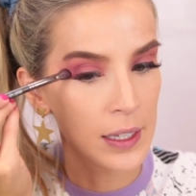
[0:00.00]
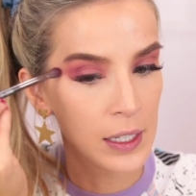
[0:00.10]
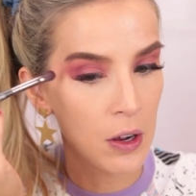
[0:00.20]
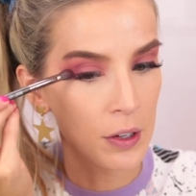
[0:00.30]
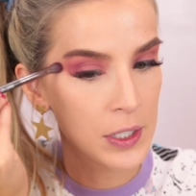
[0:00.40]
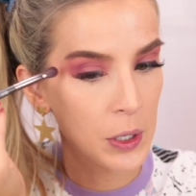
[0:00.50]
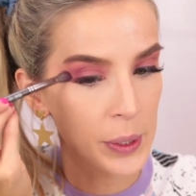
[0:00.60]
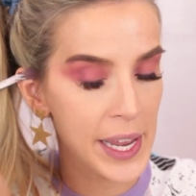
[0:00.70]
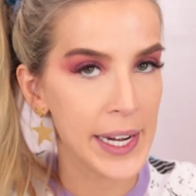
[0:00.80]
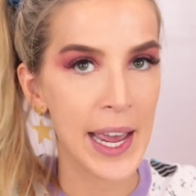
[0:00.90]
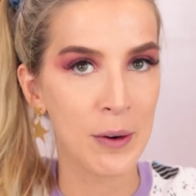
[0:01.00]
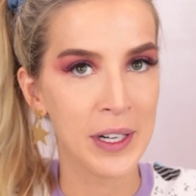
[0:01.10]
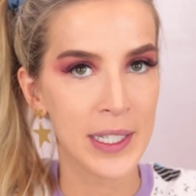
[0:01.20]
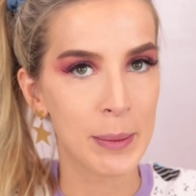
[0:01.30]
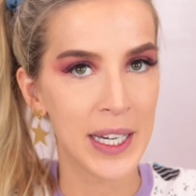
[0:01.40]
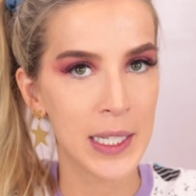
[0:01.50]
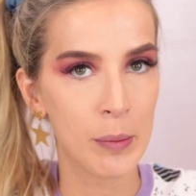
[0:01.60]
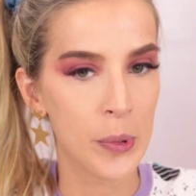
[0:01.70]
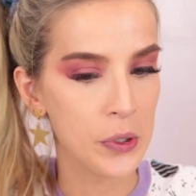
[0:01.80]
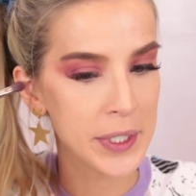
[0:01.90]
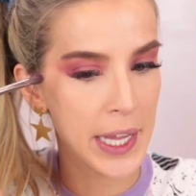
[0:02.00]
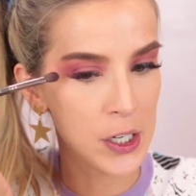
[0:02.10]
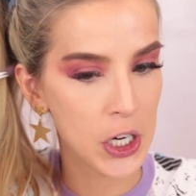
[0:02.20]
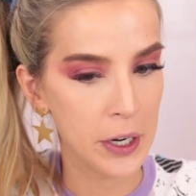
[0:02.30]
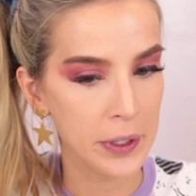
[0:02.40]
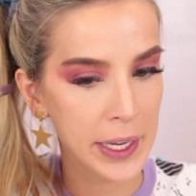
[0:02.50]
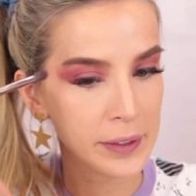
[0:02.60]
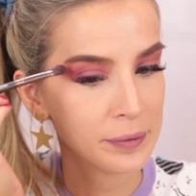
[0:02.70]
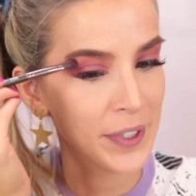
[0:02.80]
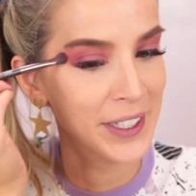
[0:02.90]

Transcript: and then also like out into my temple slash hairline.